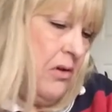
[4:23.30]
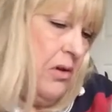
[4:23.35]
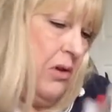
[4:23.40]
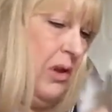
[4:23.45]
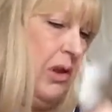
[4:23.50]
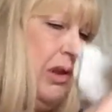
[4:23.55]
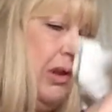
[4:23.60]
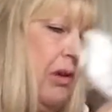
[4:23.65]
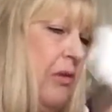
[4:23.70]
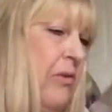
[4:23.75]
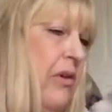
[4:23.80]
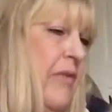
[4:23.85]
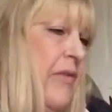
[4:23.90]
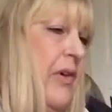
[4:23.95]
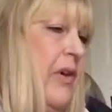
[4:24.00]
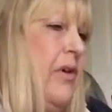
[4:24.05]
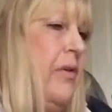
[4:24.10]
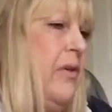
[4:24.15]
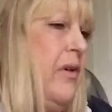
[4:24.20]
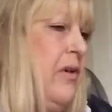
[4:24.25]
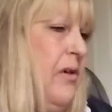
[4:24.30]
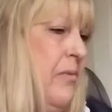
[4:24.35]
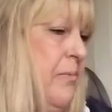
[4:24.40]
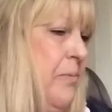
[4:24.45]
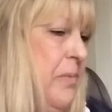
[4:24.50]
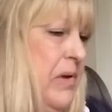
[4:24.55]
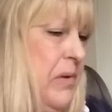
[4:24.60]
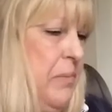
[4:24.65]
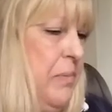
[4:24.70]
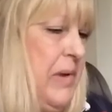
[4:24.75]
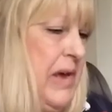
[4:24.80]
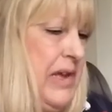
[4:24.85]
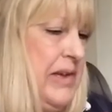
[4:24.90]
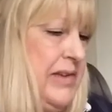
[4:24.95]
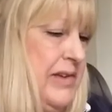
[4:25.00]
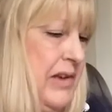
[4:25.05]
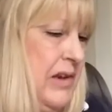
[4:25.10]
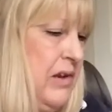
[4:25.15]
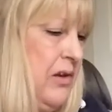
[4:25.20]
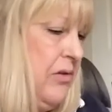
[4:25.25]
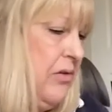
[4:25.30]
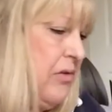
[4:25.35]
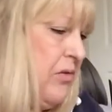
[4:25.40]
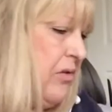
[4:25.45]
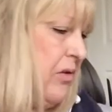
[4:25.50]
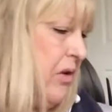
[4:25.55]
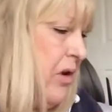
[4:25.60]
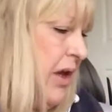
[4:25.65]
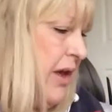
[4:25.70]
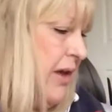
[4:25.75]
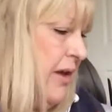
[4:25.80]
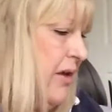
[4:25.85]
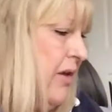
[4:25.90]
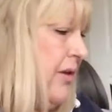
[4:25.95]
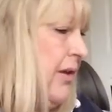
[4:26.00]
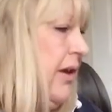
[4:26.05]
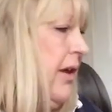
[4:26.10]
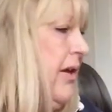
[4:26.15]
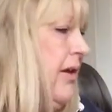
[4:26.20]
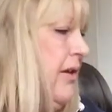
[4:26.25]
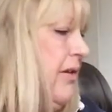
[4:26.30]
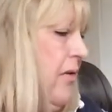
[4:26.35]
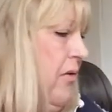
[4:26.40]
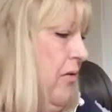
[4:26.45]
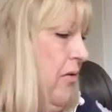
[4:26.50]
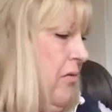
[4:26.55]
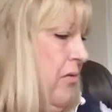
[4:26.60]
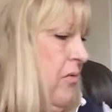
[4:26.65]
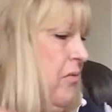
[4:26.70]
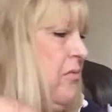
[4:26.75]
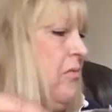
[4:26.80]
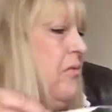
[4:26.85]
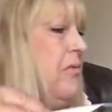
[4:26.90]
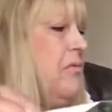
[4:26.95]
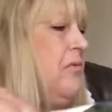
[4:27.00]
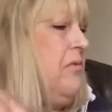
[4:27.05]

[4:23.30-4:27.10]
let you have a bit better look at it all.